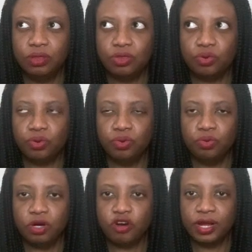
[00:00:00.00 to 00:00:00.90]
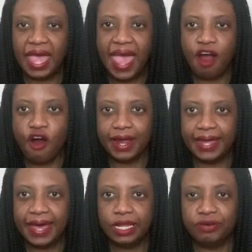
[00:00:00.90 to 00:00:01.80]
through her art
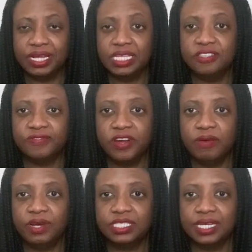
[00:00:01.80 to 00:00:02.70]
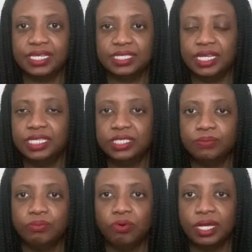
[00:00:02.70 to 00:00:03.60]
gallery. And he's very much, like I said, he's a
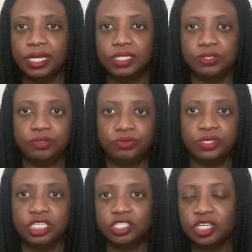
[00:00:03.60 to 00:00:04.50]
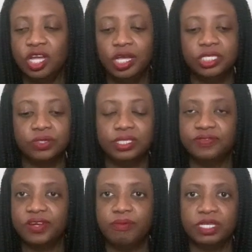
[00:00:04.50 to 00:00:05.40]
poor kid turned rich. So he's
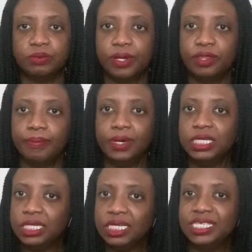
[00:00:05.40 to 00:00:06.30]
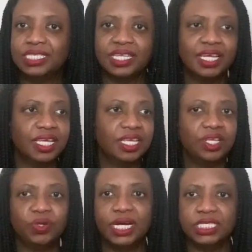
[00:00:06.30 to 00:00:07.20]
very much about the money. He's like,
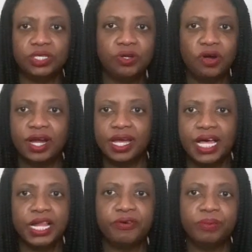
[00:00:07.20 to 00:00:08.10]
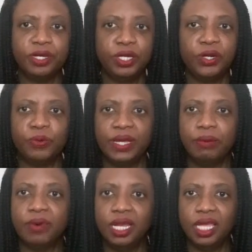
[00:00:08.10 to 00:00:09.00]
you guys are an art gallery, but you don't make
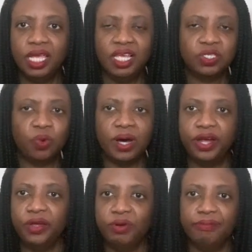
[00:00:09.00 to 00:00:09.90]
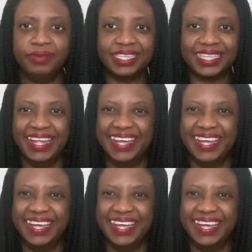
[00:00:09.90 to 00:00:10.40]
money. So why are you in business?